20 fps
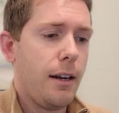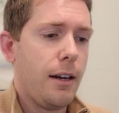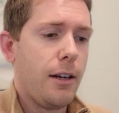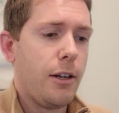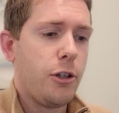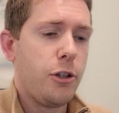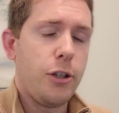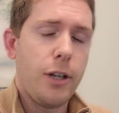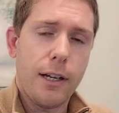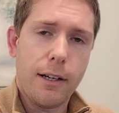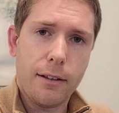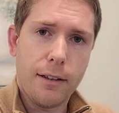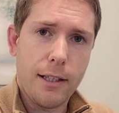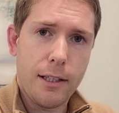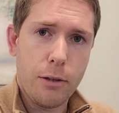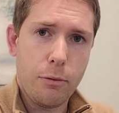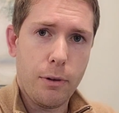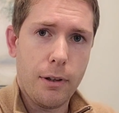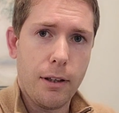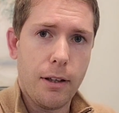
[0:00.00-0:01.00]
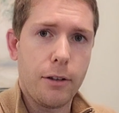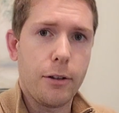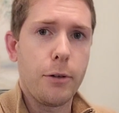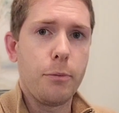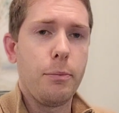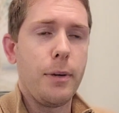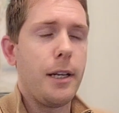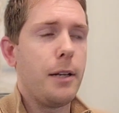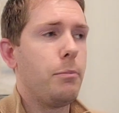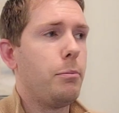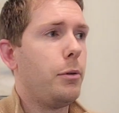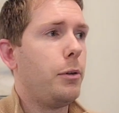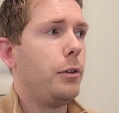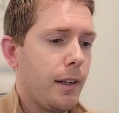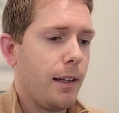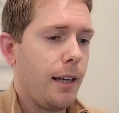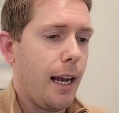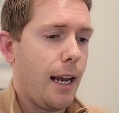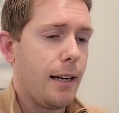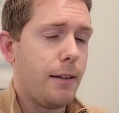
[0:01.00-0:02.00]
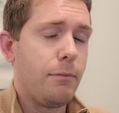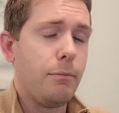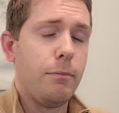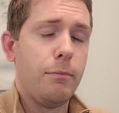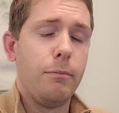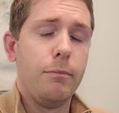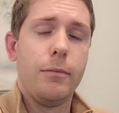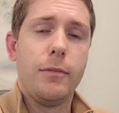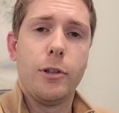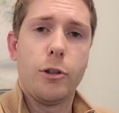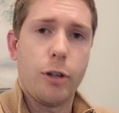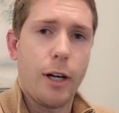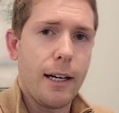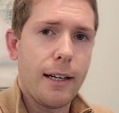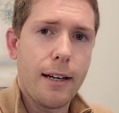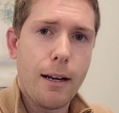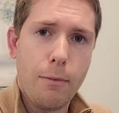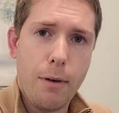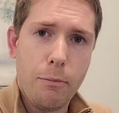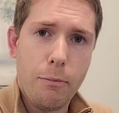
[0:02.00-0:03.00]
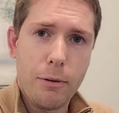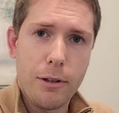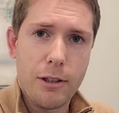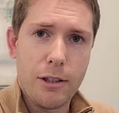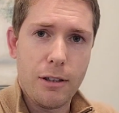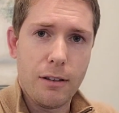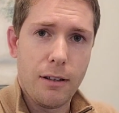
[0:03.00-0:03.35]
share this with other people, and try to come up with